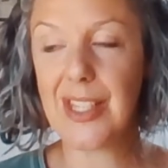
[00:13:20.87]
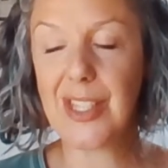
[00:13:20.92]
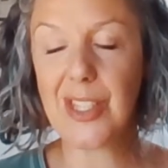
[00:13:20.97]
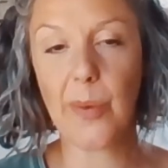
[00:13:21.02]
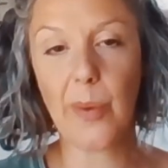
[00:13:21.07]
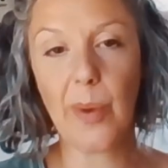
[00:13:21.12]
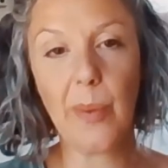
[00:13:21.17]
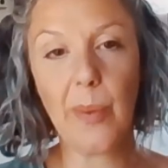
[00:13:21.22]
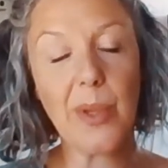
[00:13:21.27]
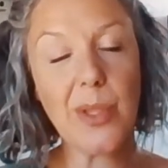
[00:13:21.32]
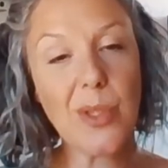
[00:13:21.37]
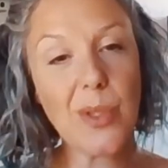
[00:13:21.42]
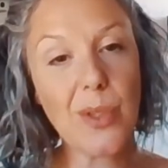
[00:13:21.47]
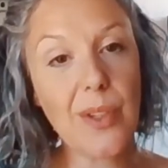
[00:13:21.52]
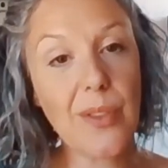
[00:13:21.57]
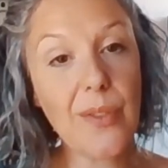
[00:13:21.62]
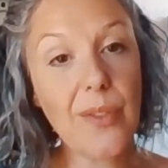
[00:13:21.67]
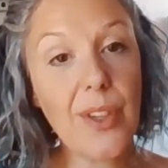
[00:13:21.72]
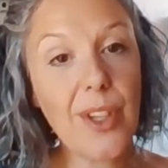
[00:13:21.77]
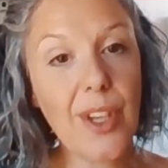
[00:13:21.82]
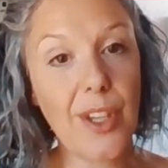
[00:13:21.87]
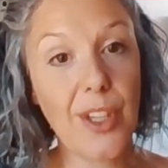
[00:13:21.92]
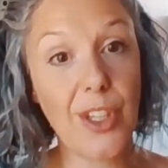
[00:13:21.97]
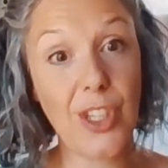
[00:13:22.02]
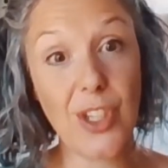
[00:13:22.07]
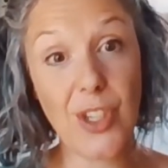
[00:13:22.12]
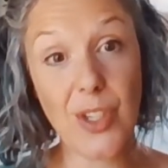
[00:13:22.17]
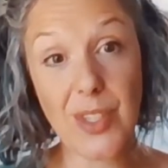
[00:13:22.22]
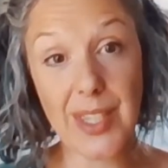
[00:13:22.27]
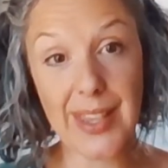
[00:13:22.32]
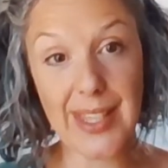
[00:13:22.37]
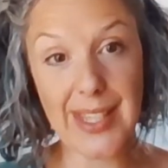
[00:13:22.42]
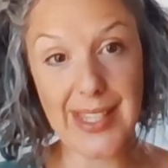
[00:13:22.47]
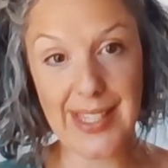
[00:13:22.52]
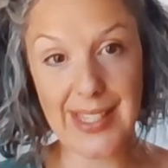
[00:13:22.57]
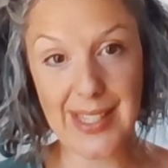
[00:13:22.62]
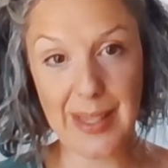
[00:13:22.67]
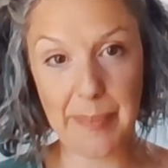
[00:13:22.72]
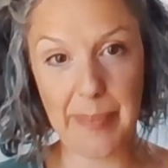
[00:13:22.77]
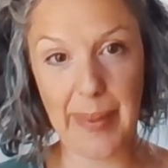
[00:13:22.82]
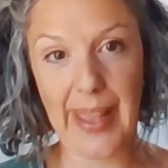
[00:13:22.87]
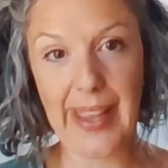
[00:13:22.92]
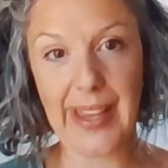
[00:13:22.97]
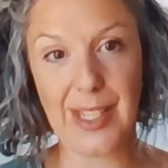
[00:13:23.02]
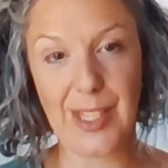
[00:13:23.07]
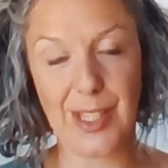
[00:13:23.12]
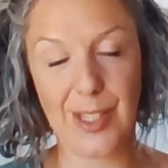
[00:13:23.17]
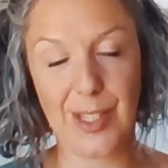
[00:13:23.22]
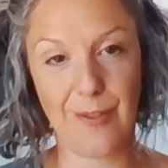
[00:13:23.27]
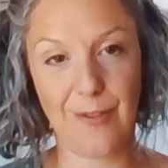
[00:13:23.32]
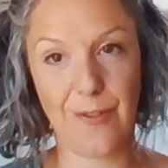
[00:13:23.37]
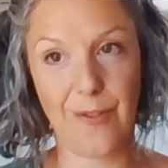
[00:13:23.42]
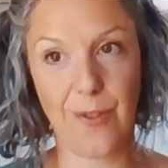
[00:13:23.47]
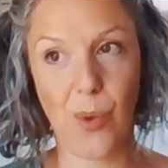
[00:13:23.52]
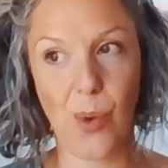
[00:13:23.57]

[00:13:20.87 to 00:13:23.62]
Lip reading: So we were sort of using this as a base